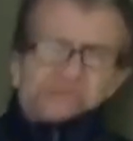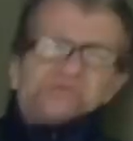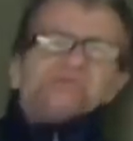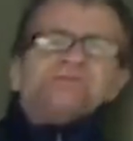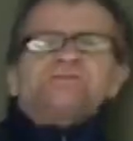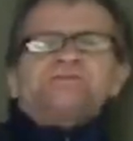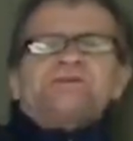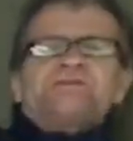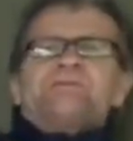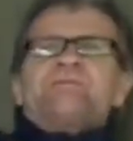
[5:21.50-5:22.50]
Jesus
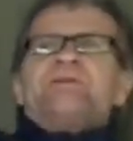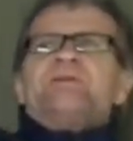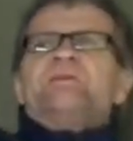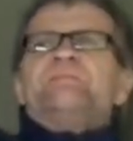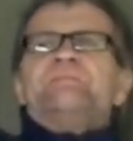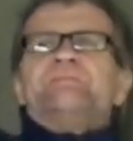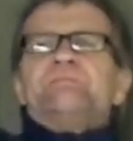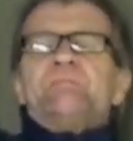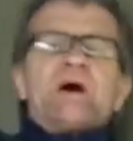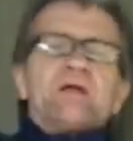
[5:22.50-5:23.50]
said something that
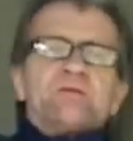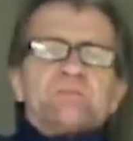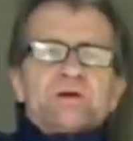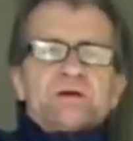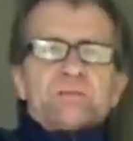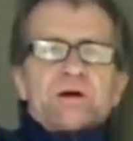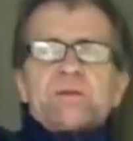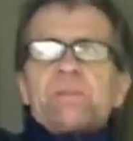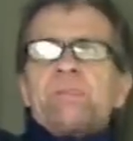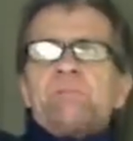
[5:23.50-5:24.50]
bothered me in my
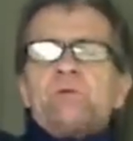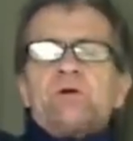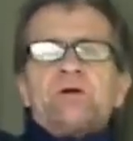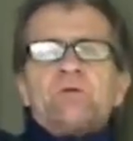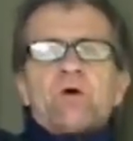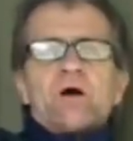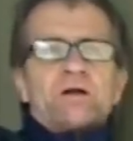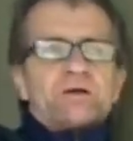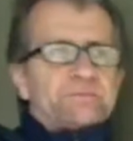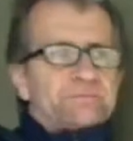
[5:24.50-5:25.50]
early walk,
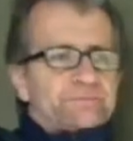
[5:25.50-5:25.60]
and